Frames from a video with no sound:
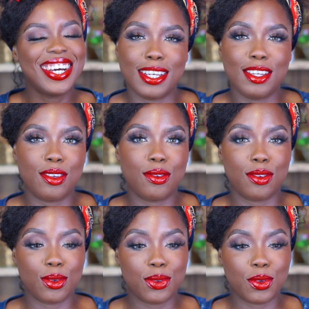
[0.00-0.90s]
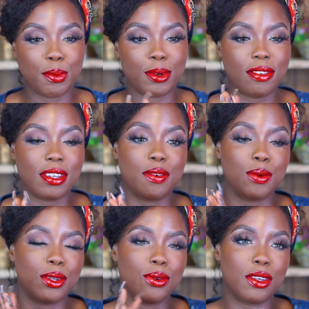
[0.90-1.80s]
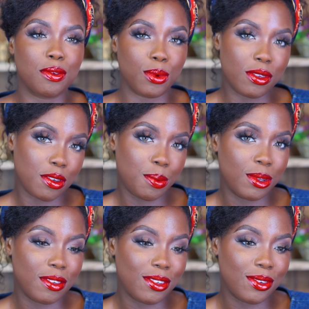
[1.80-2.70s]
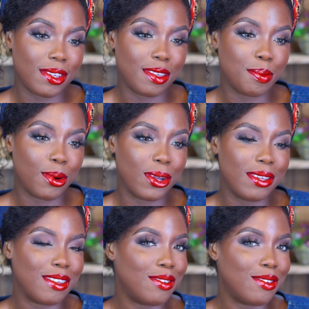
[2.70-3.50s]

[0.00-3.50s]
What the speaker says: Thank you so much everyone who has watched up until this point.